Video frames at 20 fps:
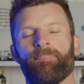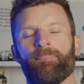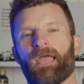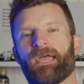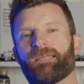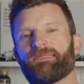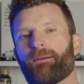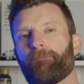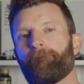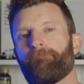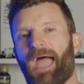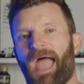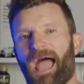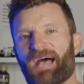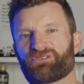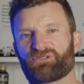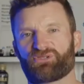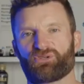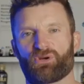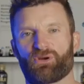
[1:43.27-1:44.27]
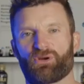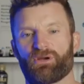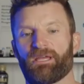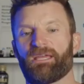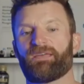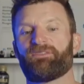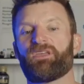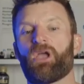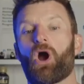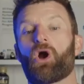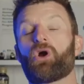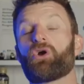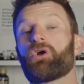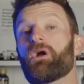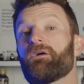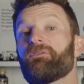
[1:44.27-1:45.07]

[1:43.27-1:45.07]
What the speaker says: And the master in the art